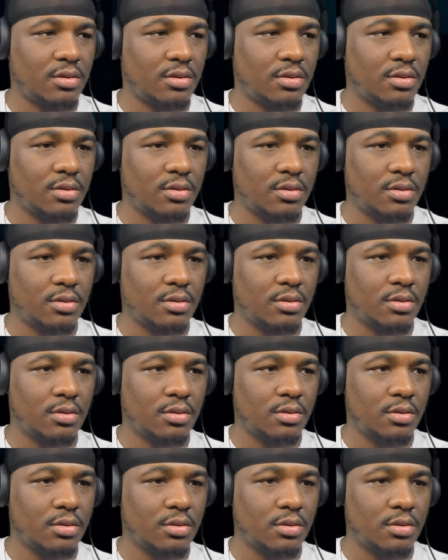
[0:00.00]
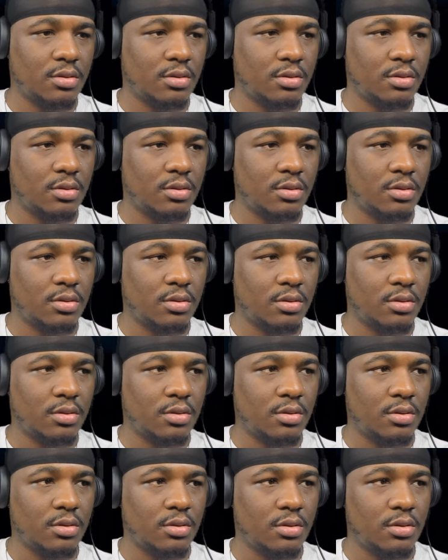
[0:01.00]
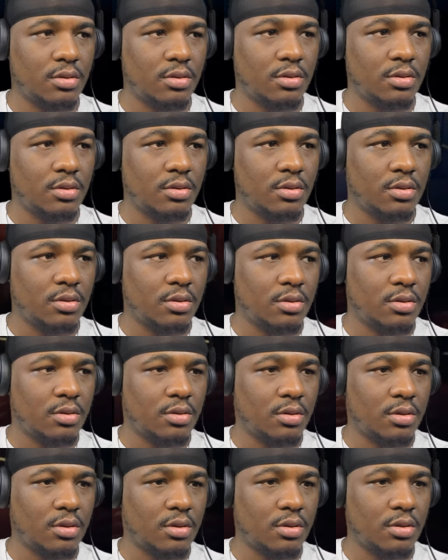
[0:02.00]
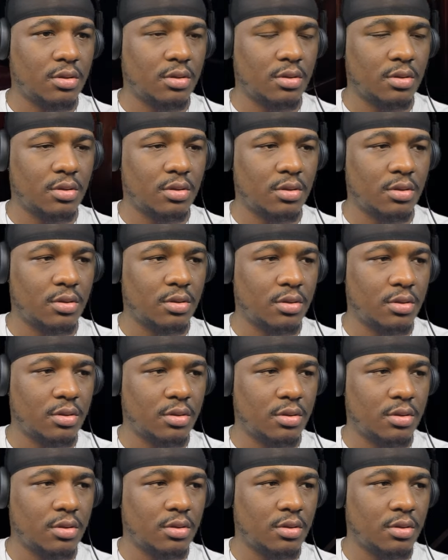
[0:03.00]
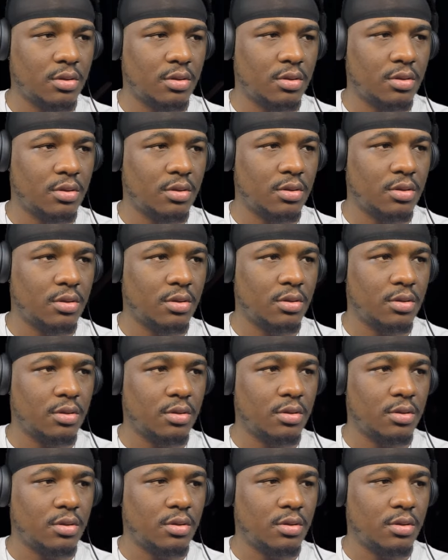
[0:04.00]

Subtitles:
Nothing is said.